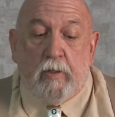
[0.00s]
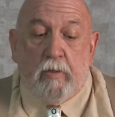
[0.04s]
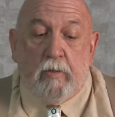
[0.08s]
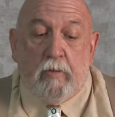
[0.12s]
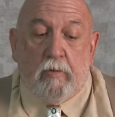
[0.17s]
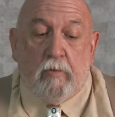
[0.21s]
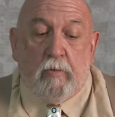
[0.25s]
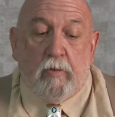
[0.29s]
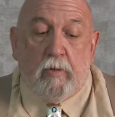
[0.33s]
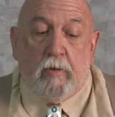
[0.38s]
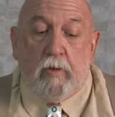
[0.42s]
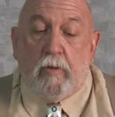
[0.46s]

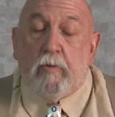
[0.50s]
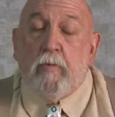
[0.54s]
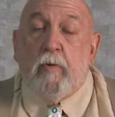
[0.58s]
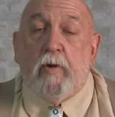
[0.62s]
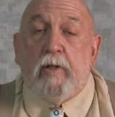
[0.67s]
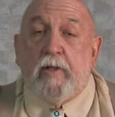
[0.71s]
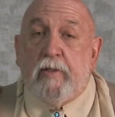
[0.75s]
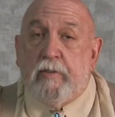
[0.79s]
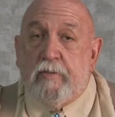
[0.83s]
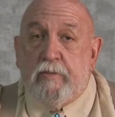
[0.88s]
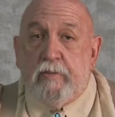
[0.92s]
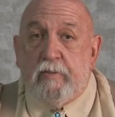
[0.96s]
or
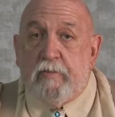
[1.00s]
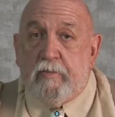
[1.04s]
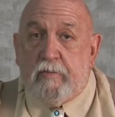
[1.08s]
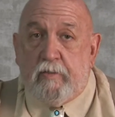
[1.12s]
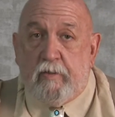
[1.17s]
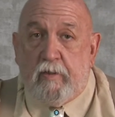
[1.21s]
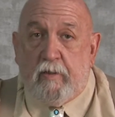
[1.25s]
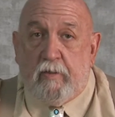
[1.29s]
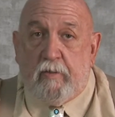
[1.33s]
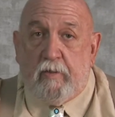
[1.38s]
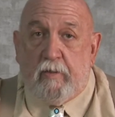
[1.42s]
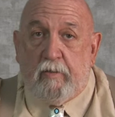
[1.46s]
acquaintances
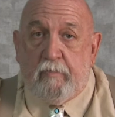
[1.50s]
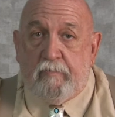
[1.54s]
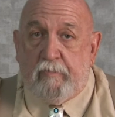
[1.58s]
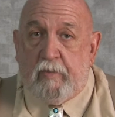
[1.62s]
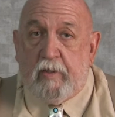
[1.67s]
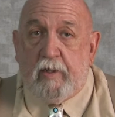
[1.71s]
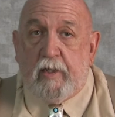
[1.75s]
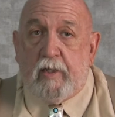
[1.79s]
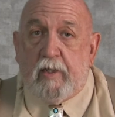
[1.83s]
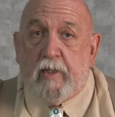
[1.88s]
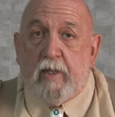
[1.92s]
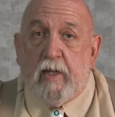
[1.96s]
of
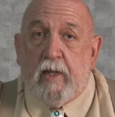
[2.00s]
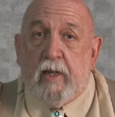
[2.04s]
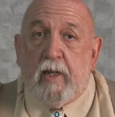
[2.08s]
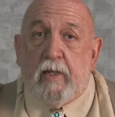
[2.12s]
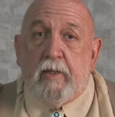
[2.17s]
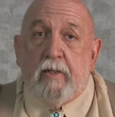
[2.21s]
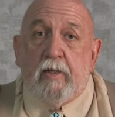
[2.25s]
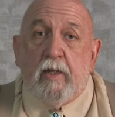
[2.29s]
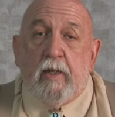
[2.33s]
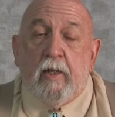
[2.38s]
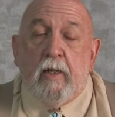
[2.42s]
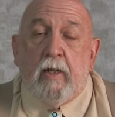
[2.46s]
any kind.